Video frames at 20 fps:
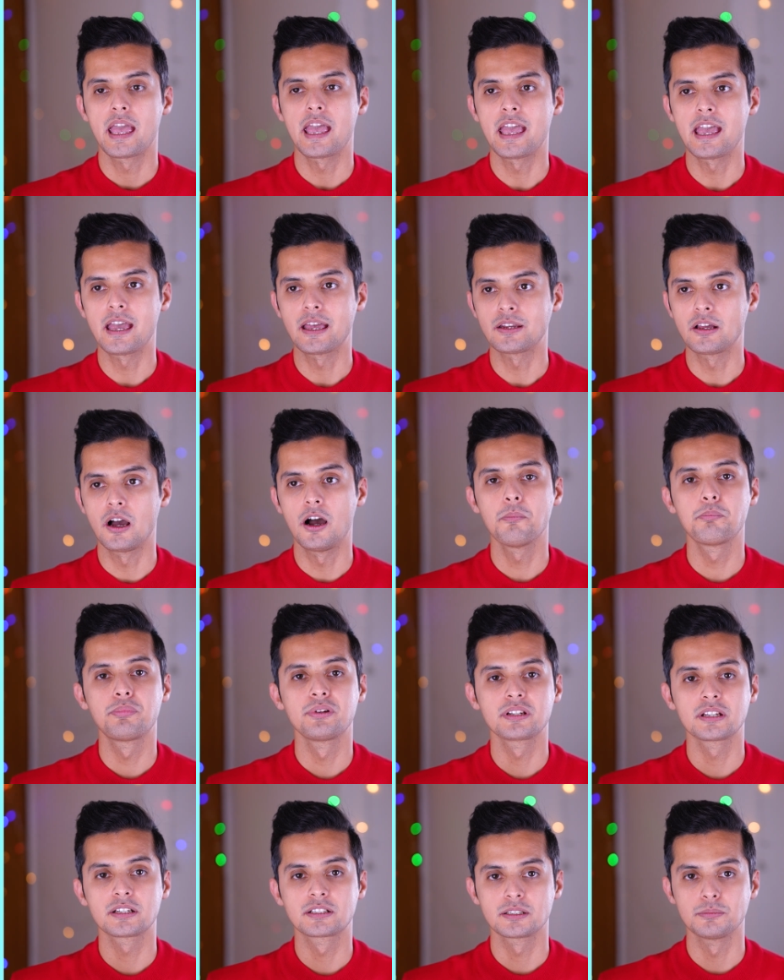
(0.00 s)
and
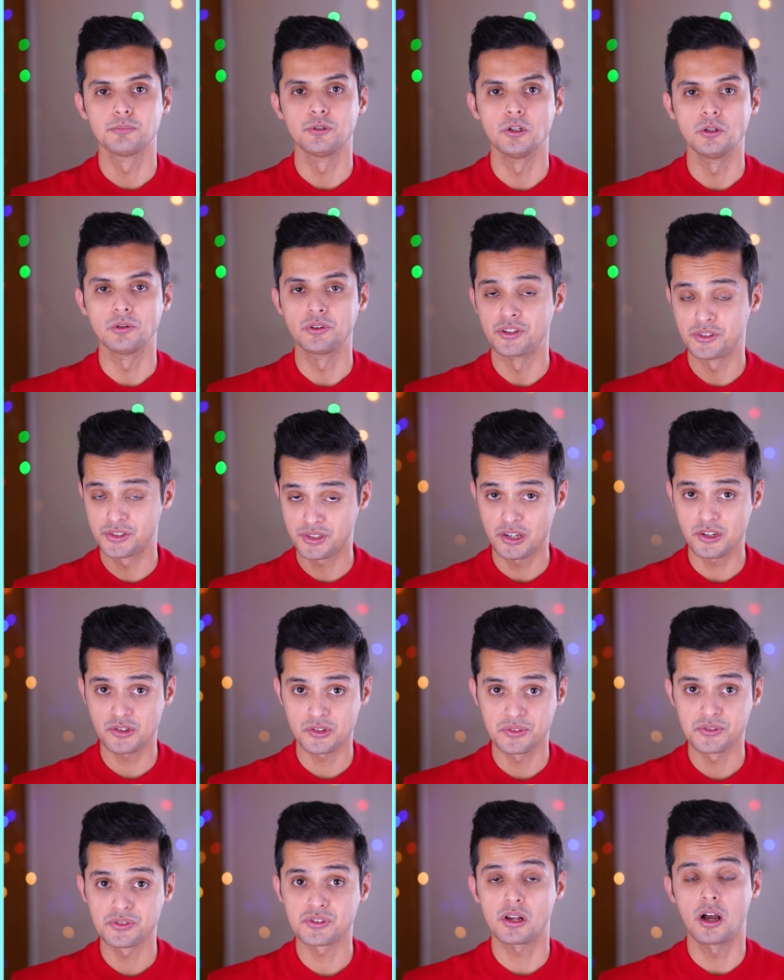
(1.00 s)
unpredictable
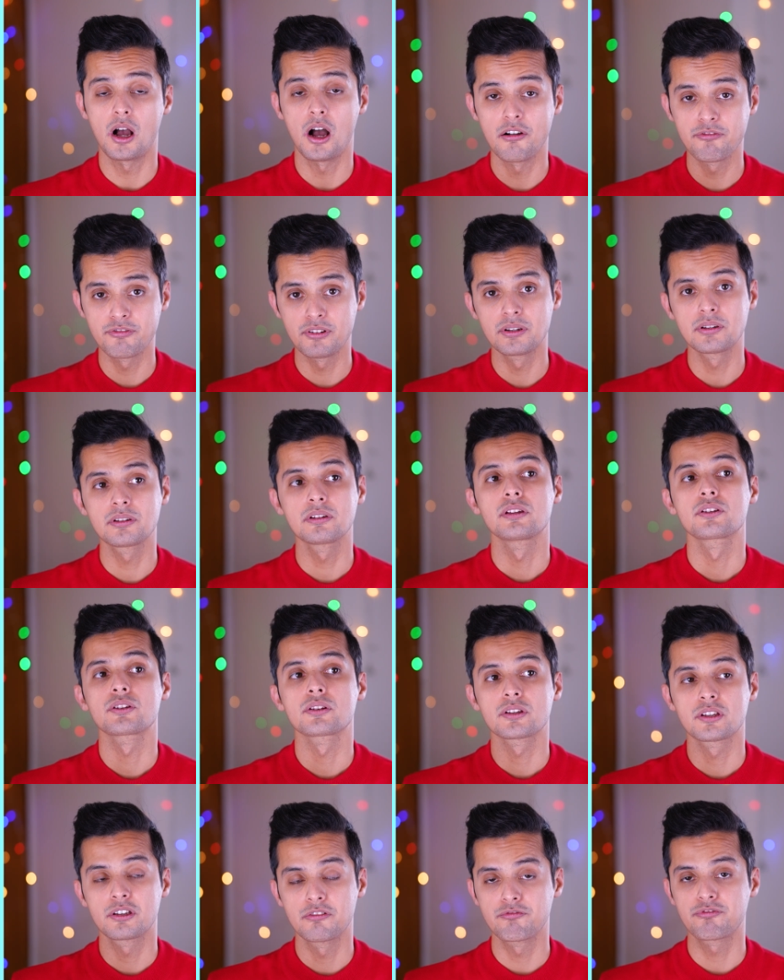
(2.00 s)
decisions often
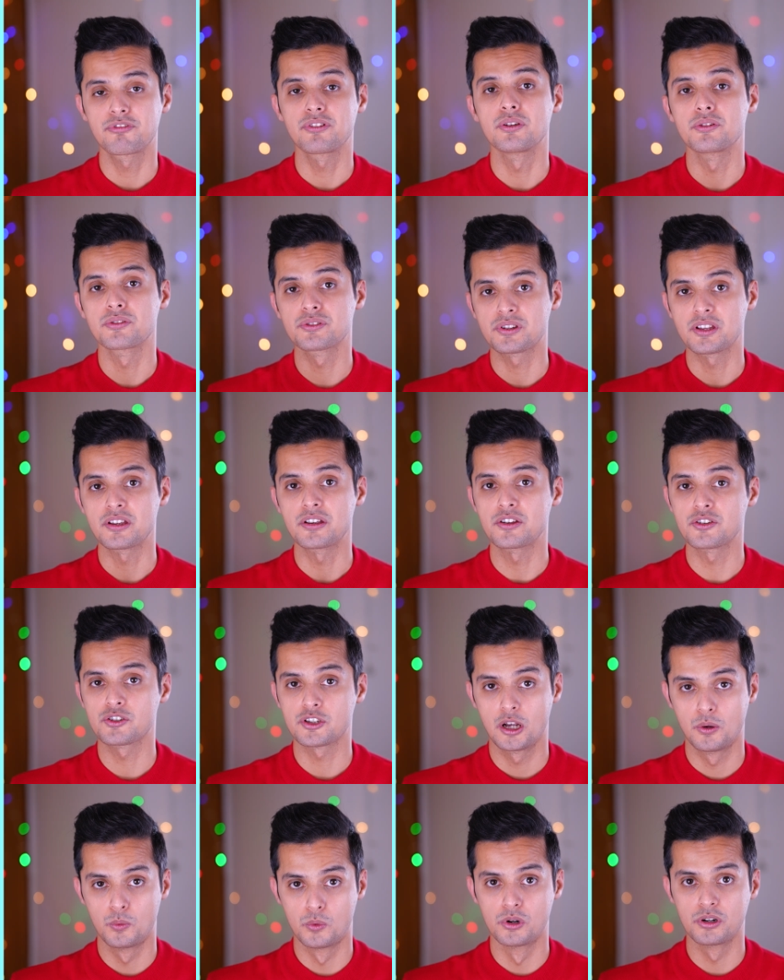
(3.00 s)
confused
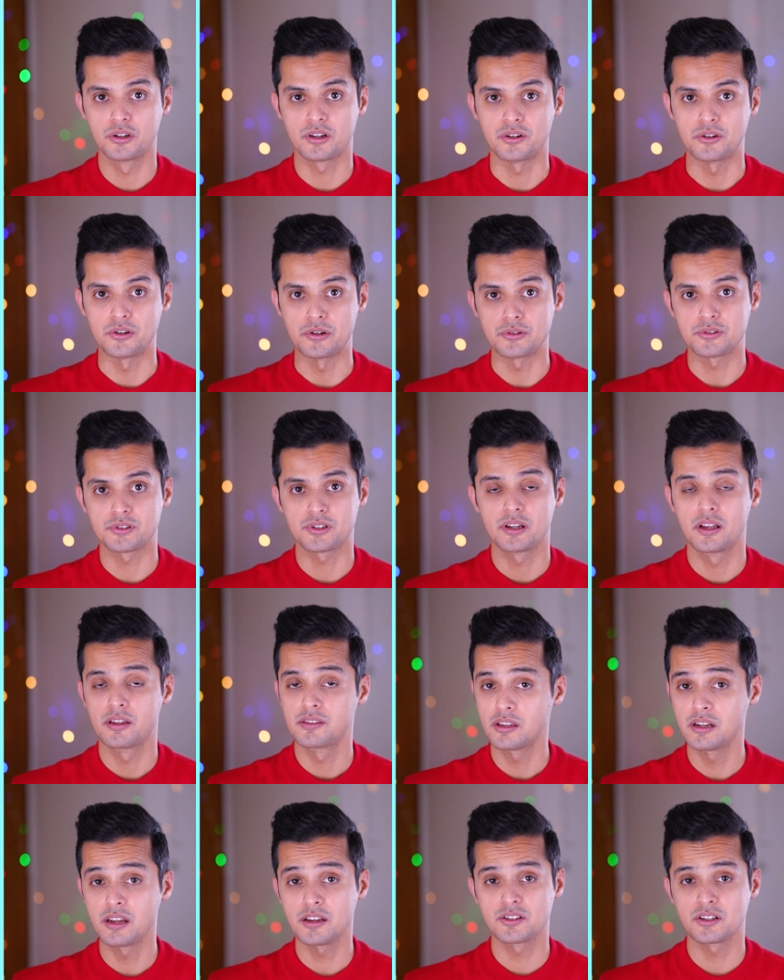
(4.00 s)
his workers.
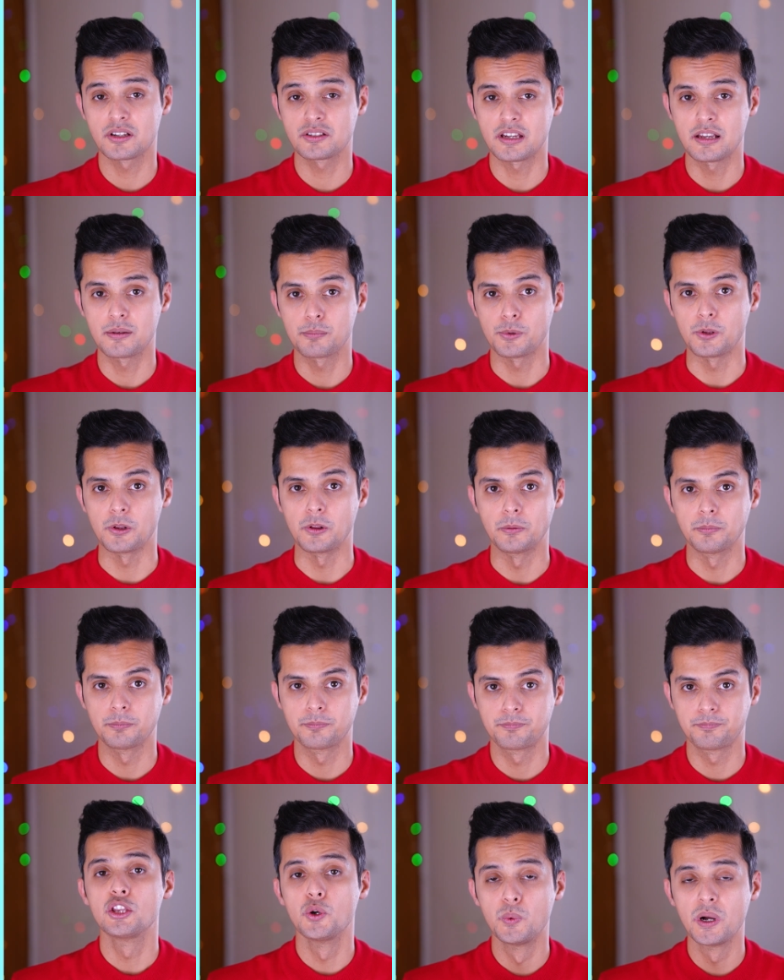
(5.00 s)
The next example.
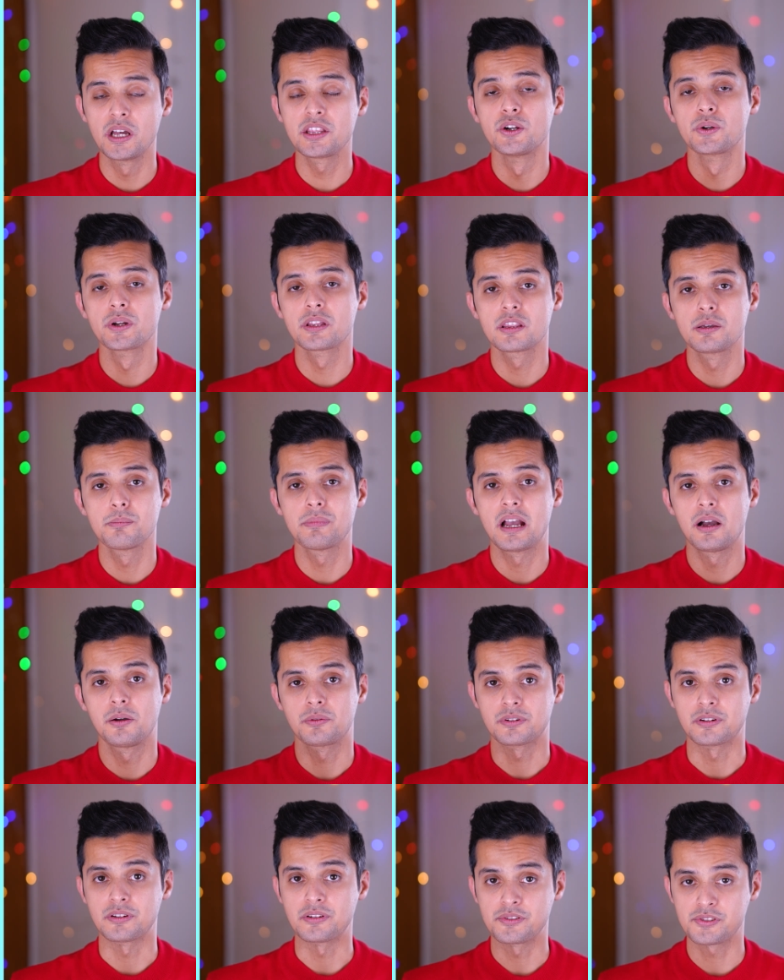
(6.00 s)
The weather in the
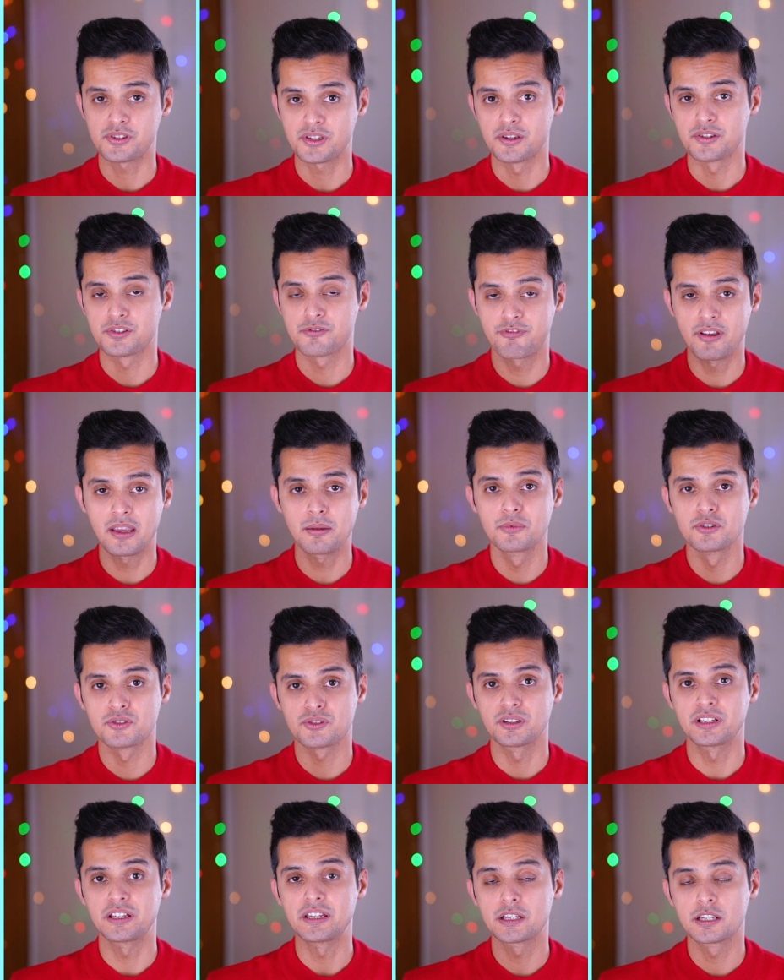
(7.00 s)
mountains is
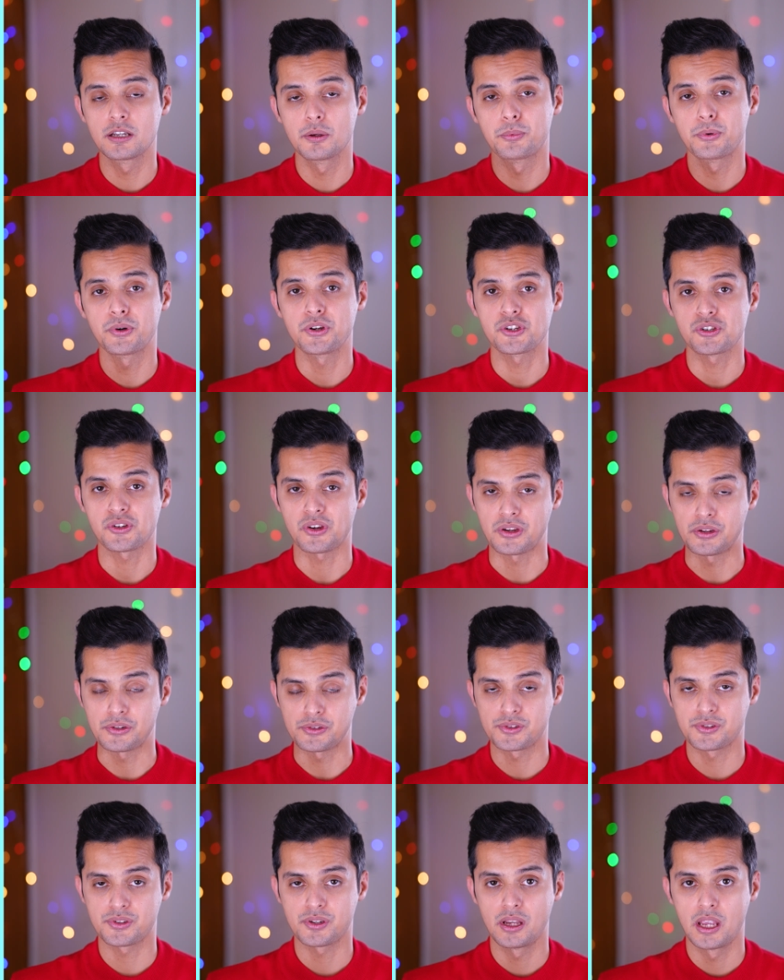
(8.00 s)
famously
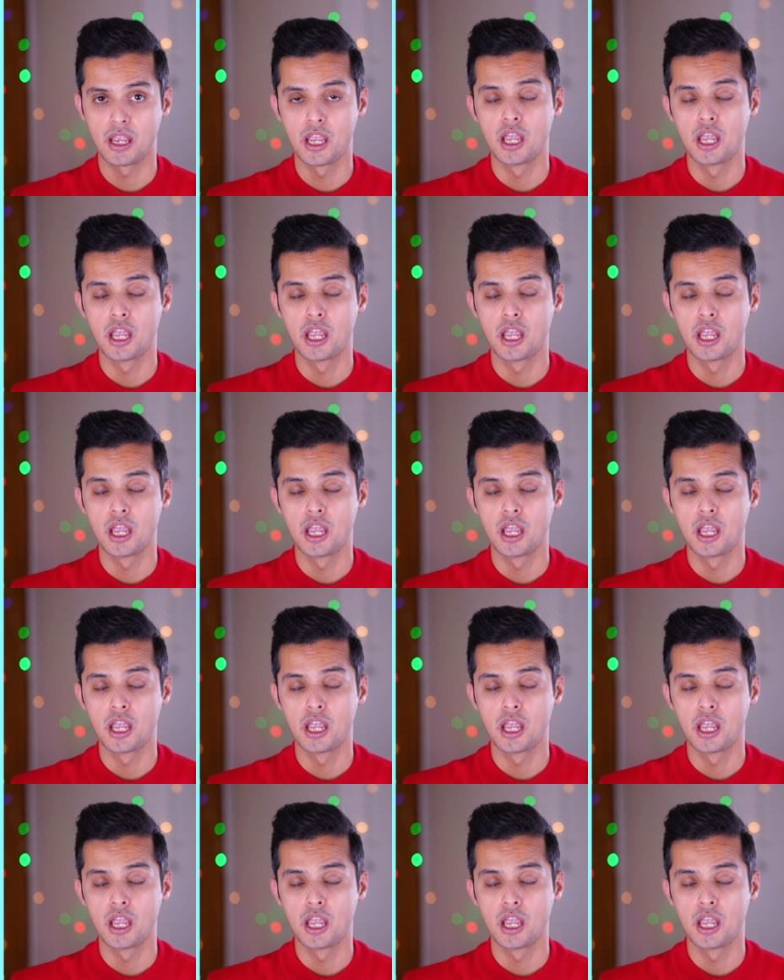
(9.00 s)
capricious.